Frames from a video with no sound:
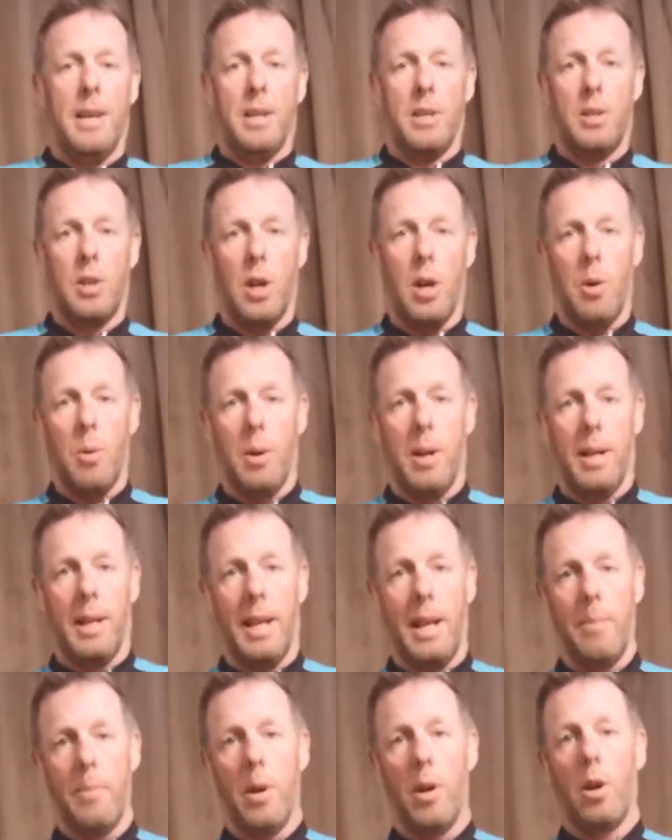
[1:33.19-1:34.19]
So
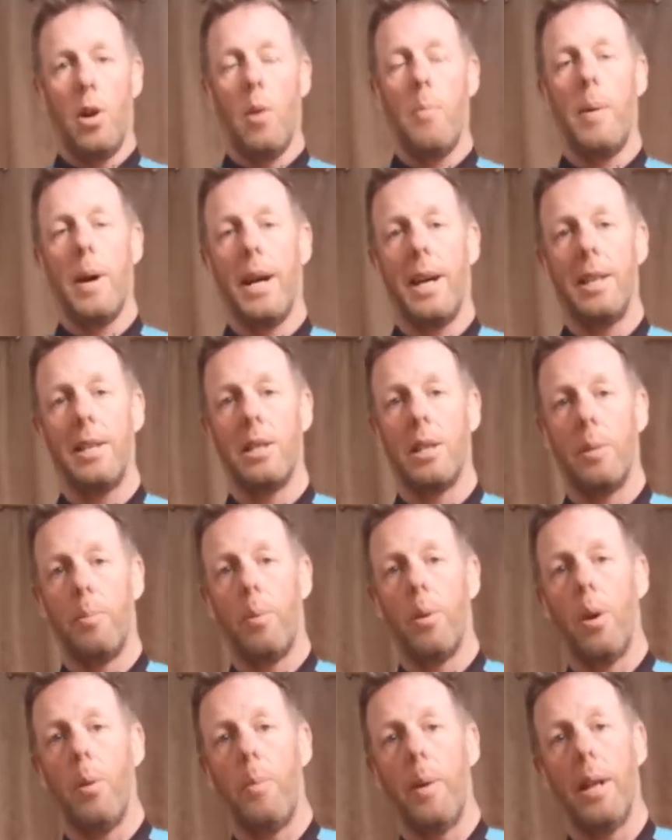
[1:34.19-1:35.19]
Limar go back into the
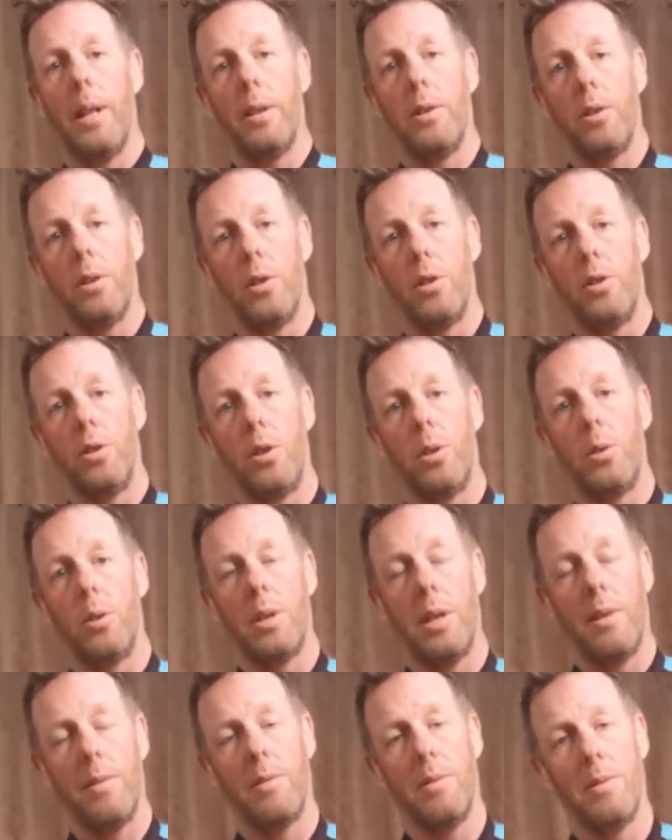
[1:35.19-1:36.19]
pro peloton in
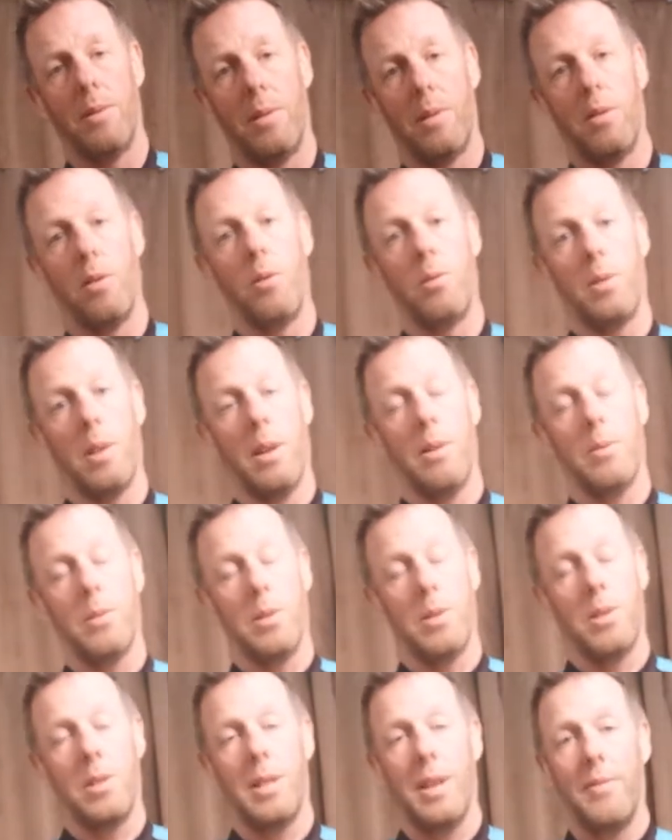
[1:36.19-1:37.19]

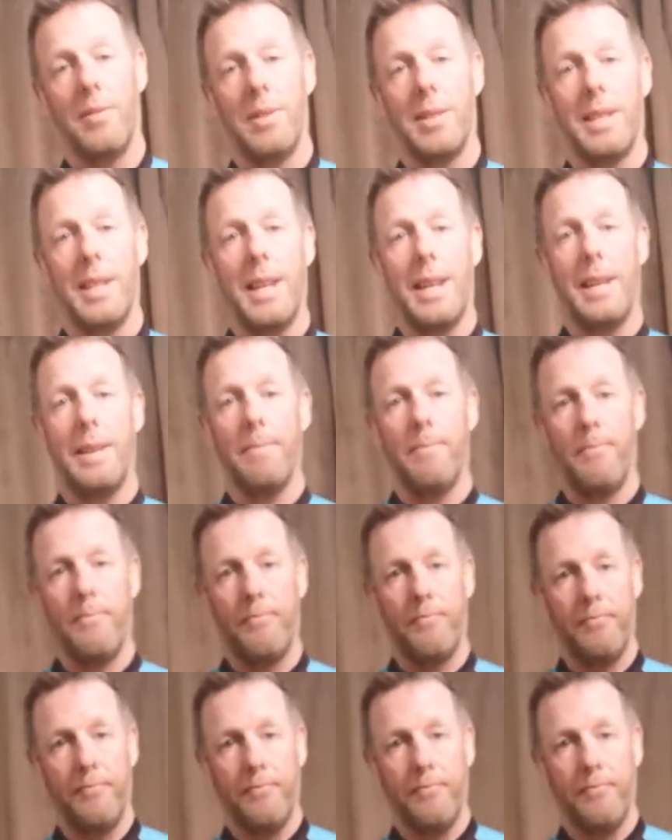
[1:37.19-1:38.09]
2017.